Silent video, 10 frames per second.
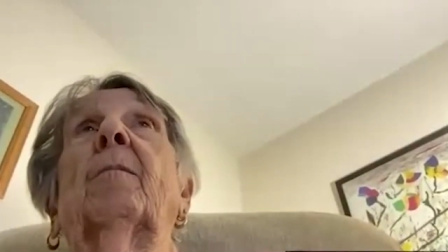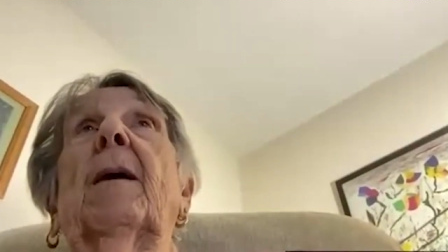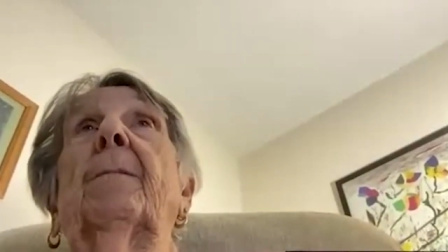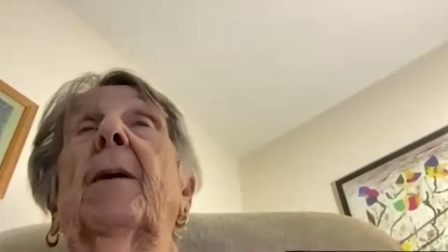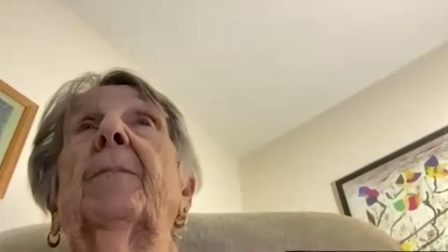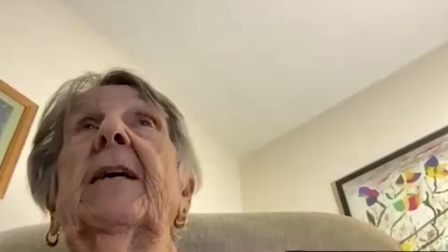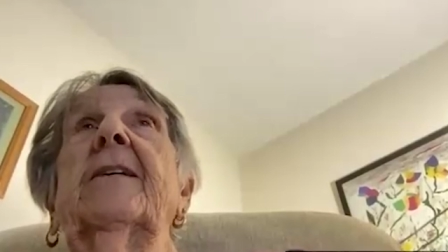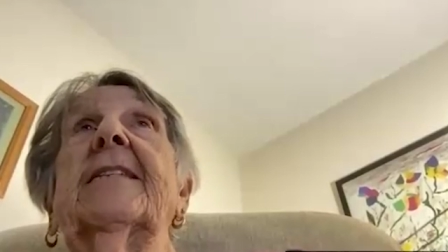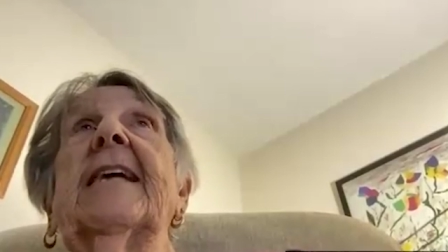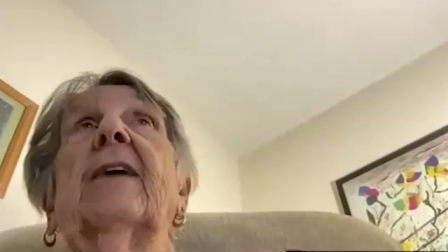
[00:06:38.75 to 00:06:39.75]
My bubby
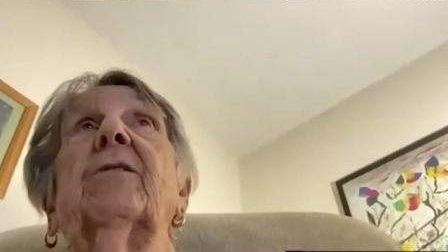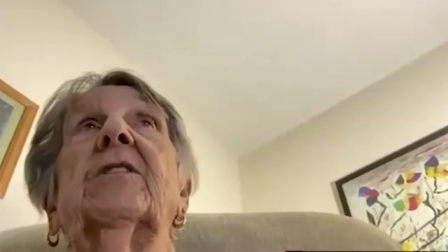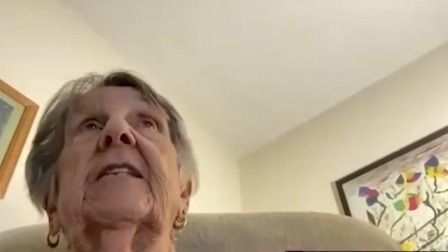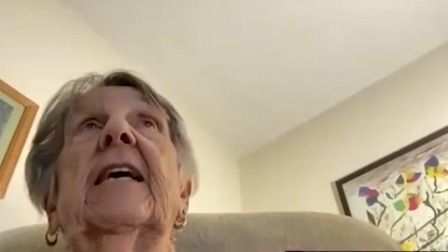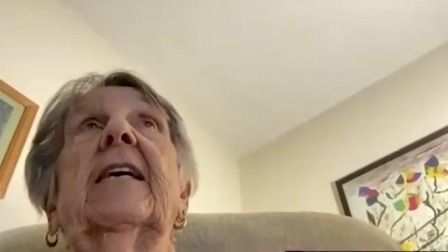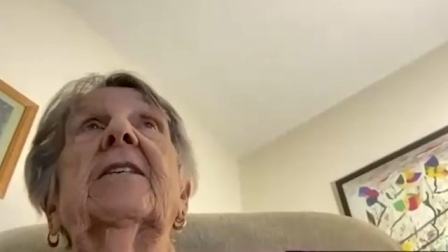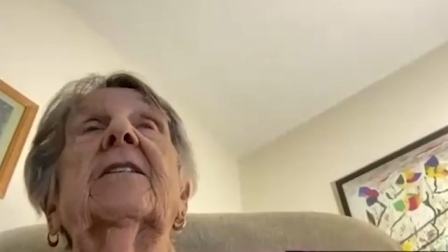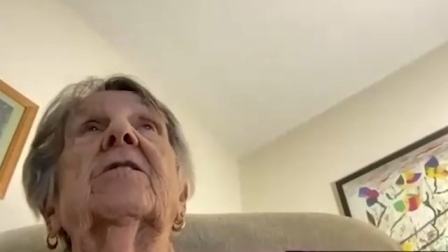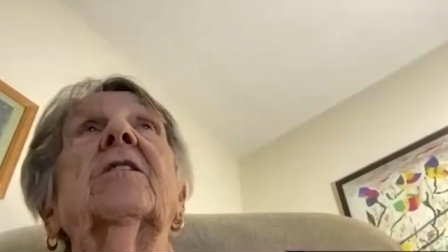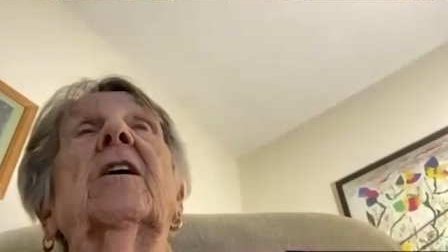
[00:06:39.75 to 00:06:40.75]
is
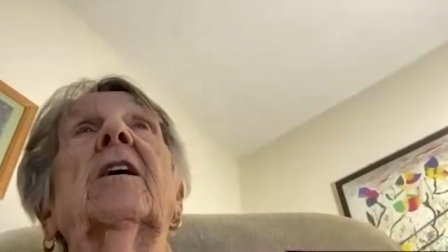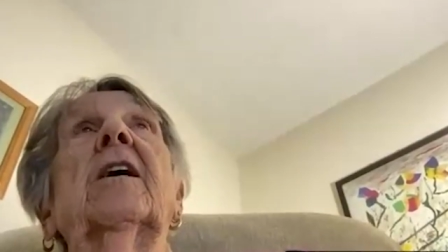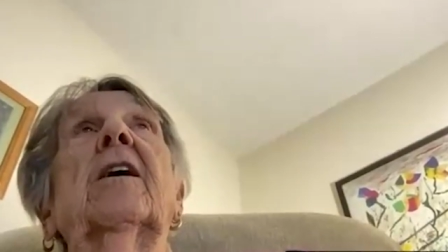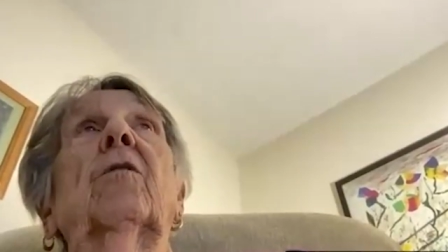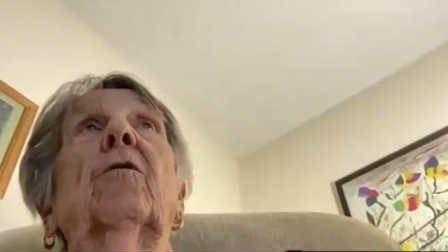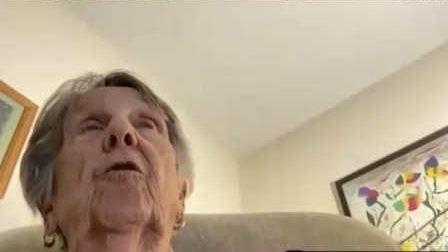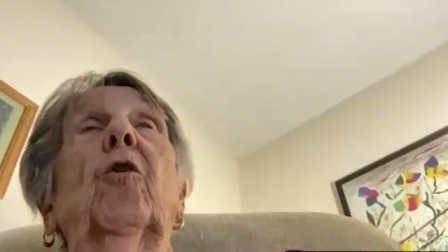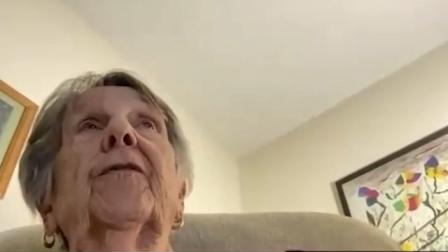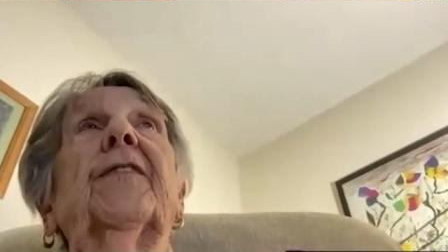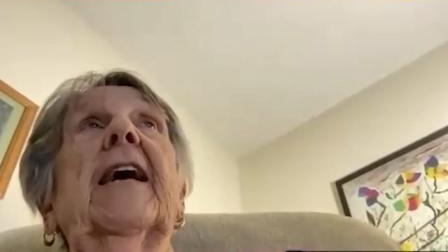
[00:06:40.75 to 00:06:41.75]
downstairs,
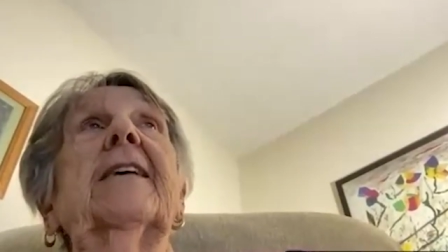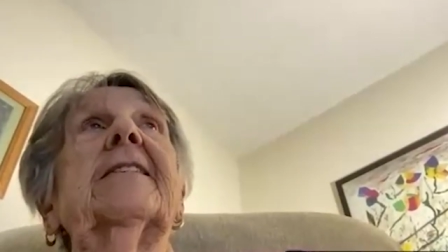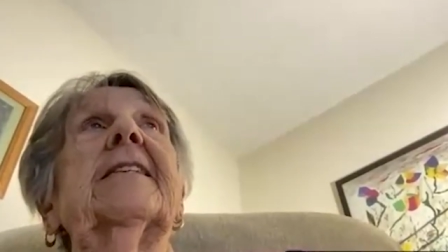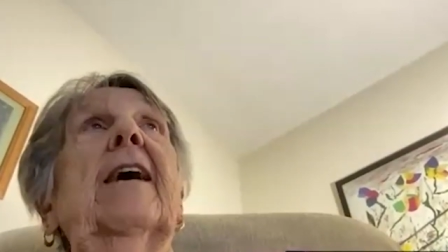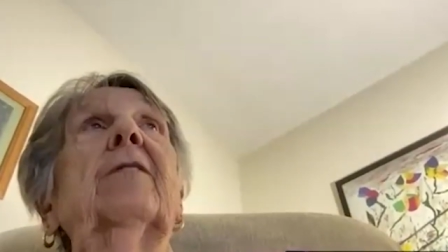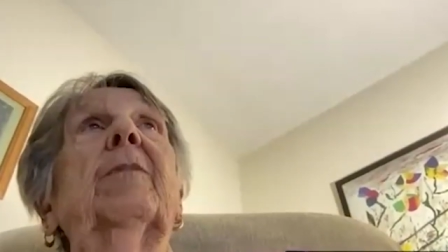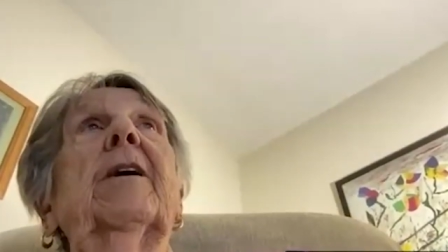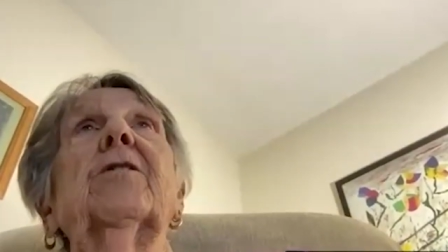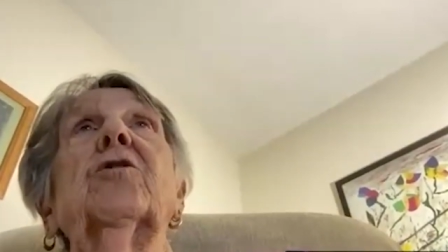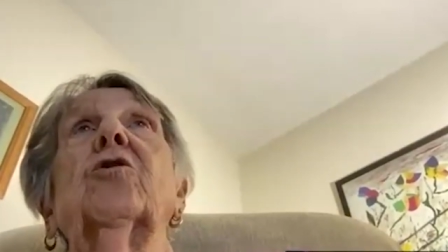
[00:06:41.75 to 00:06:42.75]
four flights down
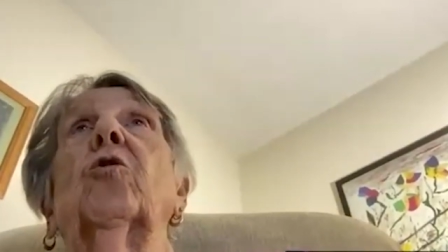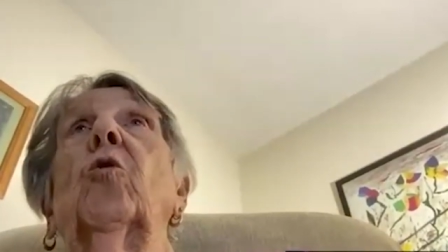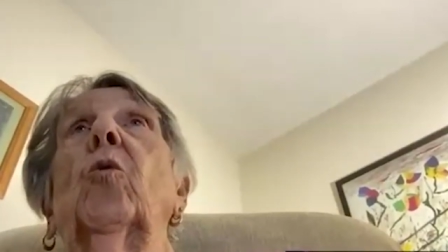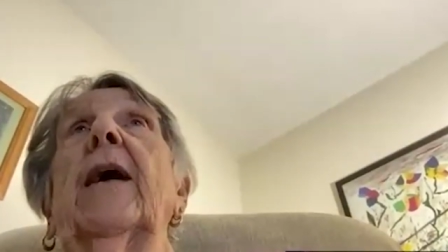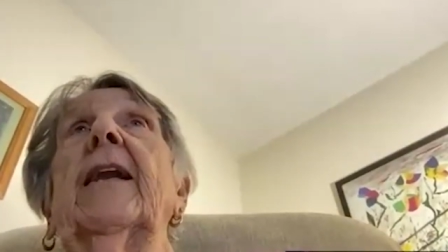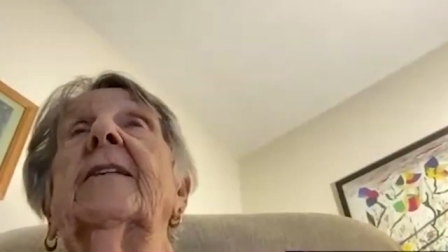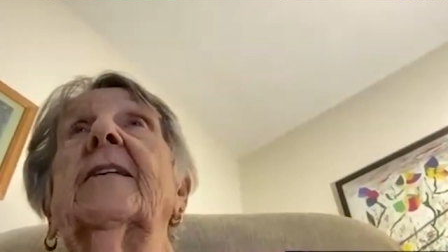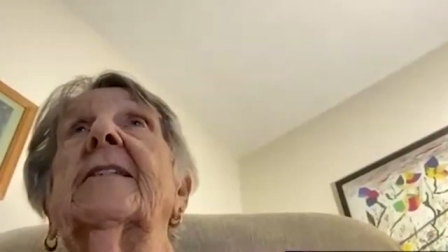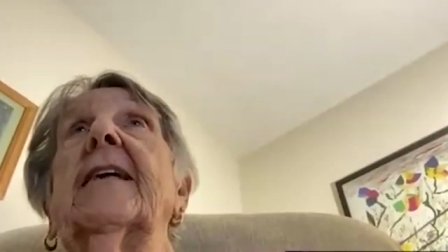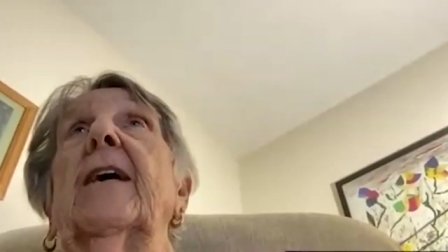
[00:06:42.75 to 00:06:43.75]
by the school, waiting
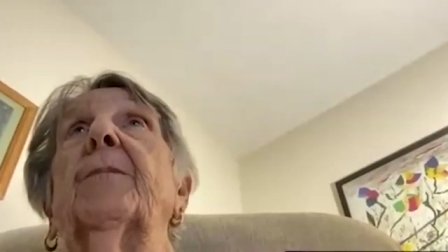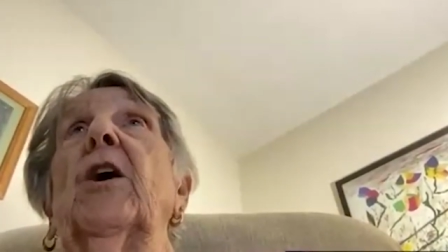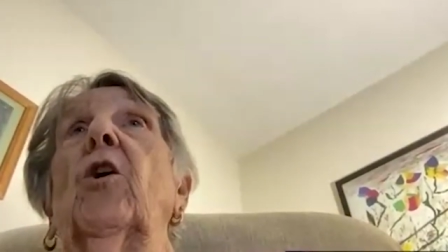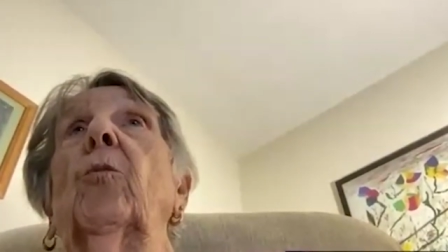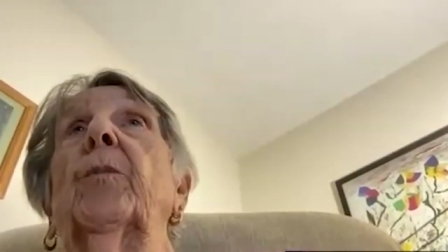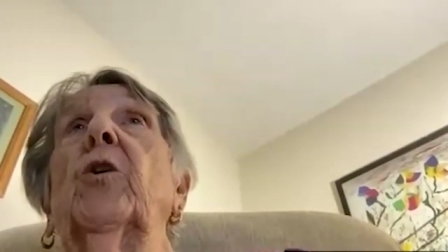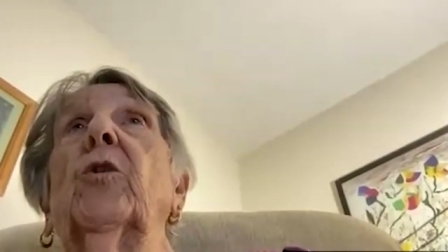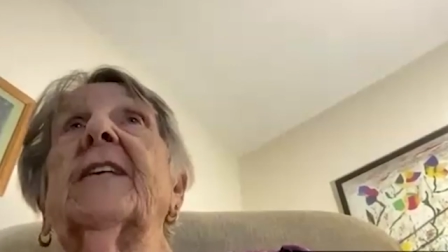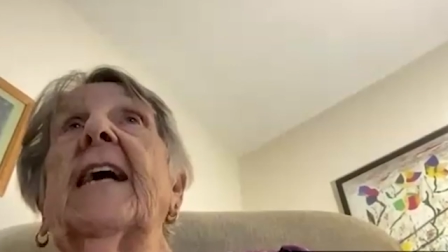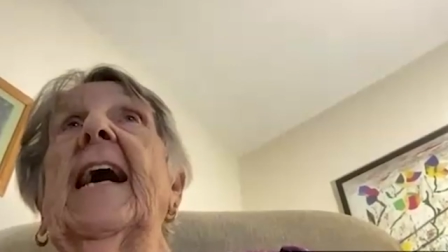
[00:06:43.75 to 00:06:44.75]
to take me home
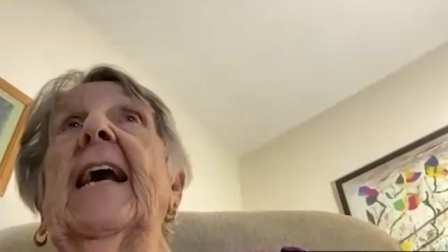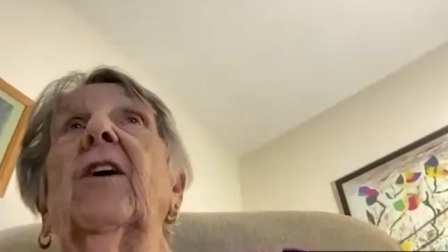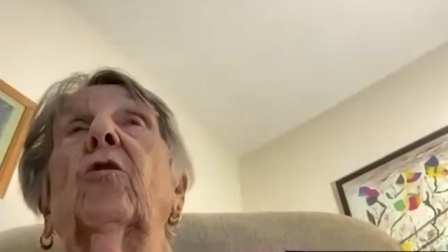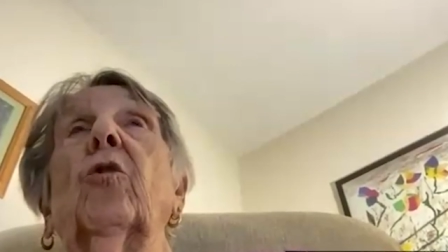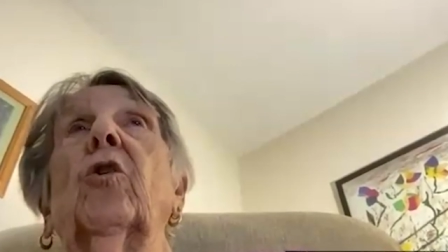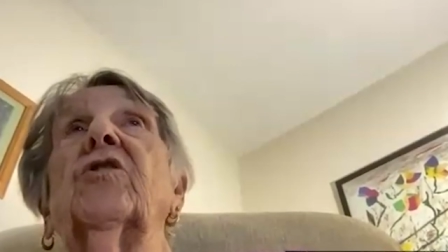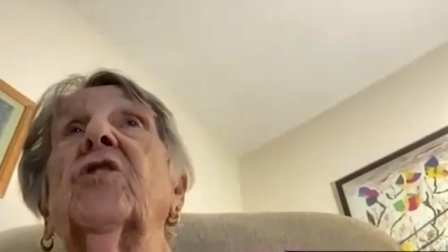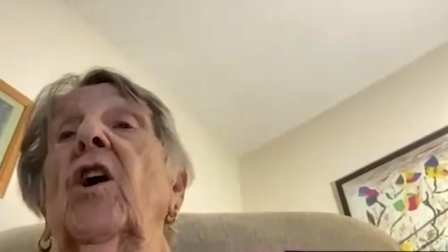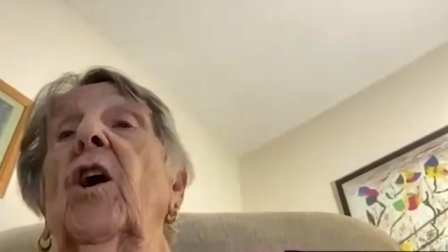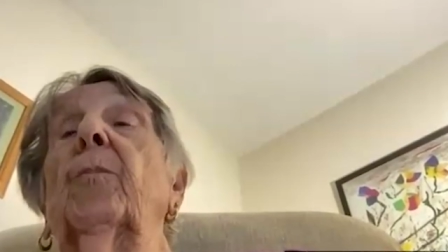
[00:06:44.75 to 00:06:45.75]
because I had to
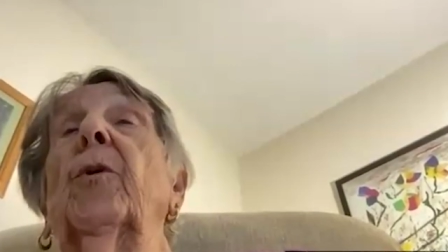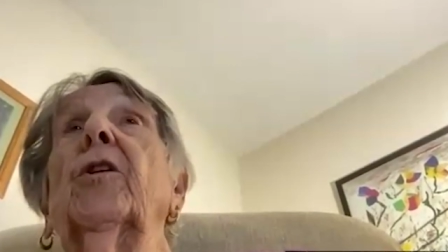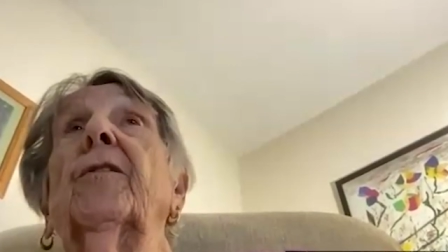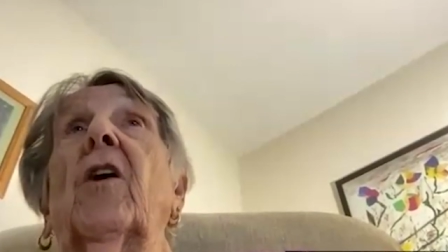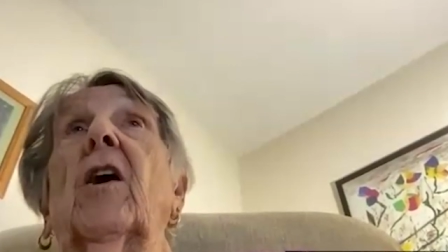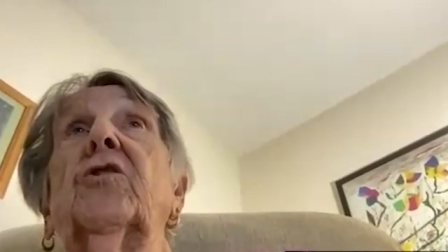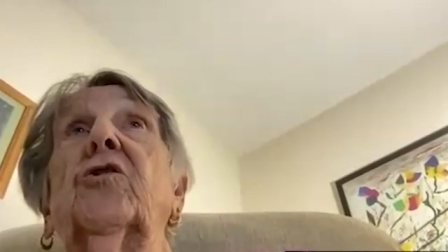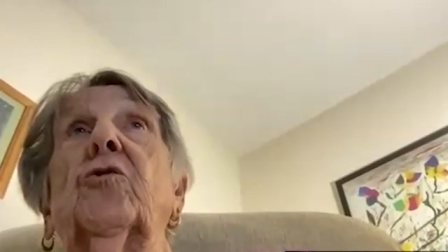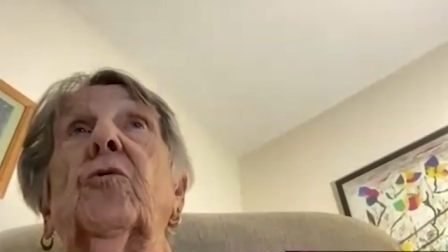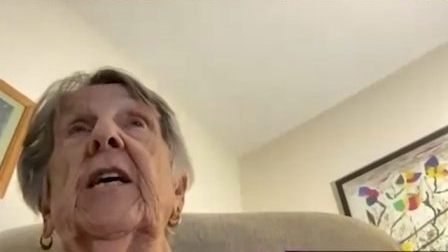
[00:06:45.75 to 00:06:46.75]
cross a boulevard
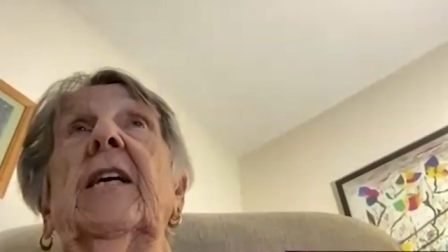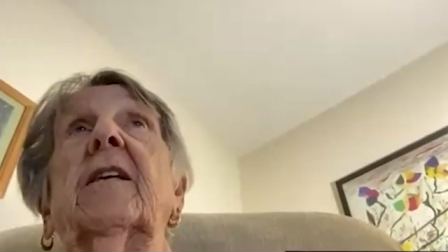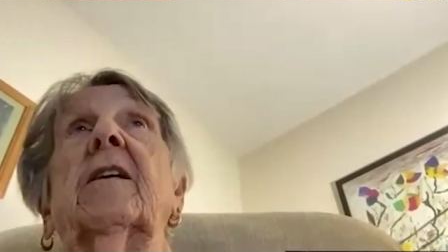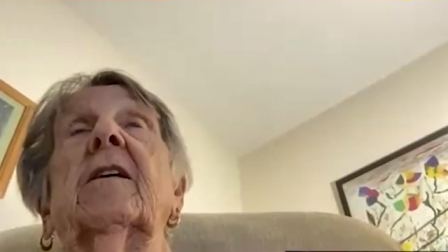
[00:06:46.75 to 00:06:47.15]
street